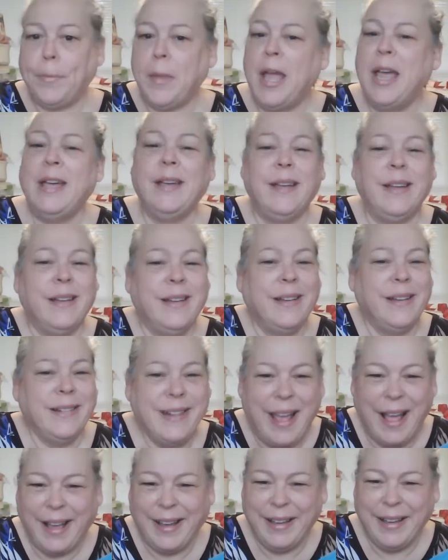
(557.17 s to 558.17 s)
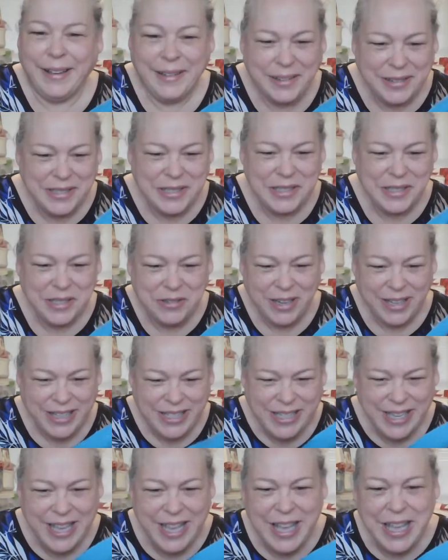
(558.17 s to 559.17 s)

I'm not going to do it.